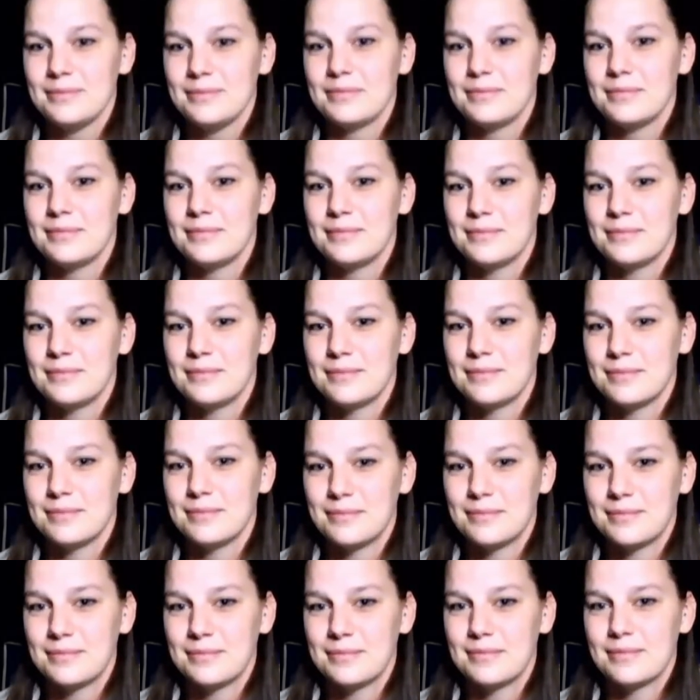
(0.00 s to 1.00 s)

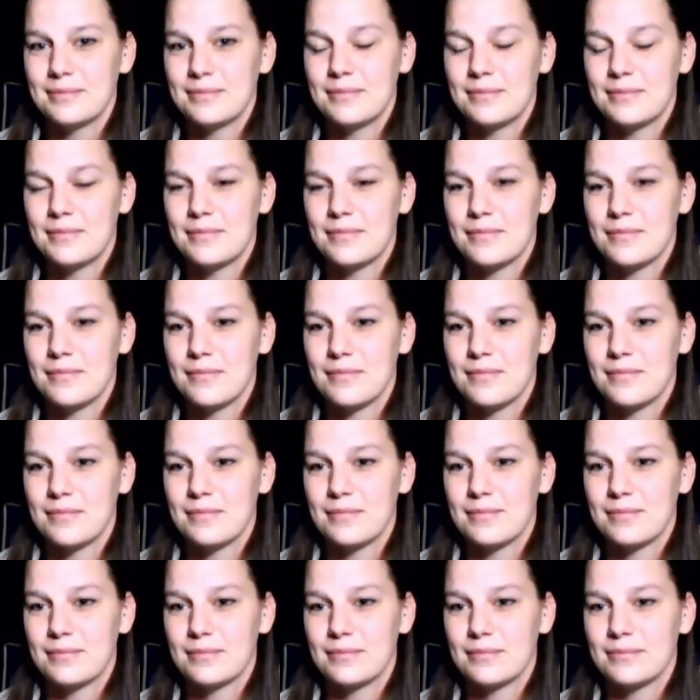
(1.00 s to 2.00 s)

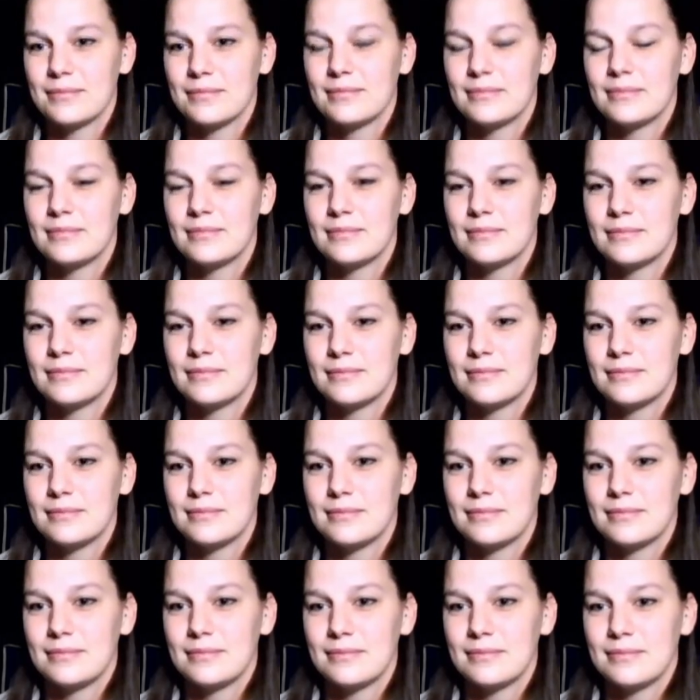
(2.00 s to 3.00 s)

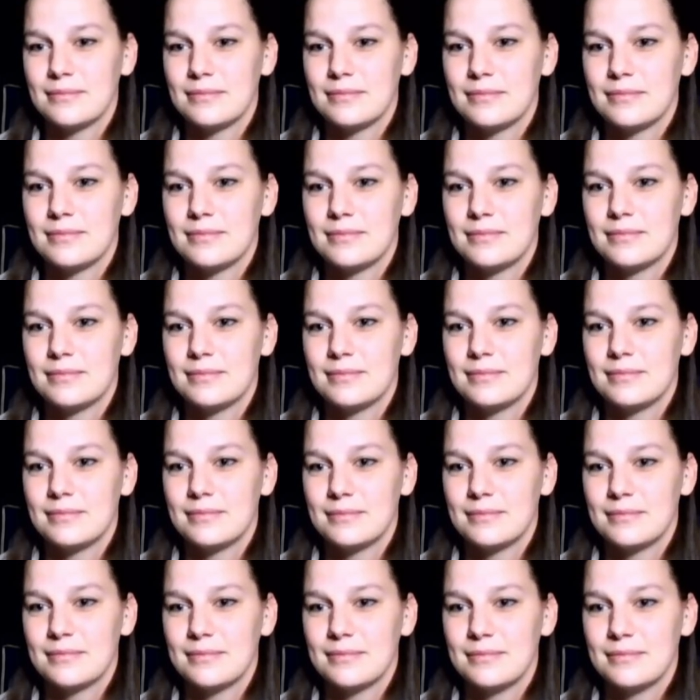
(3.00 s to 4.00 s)

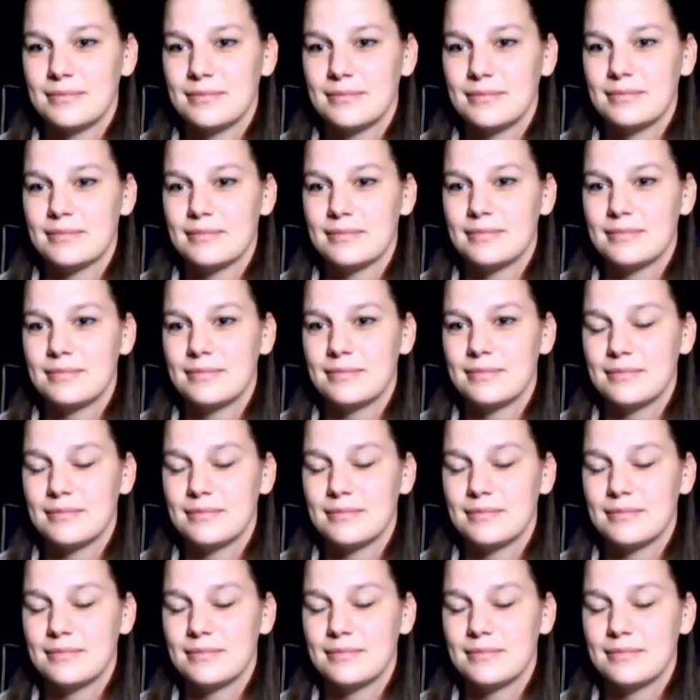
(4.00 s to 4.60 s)
The person shown says nothing.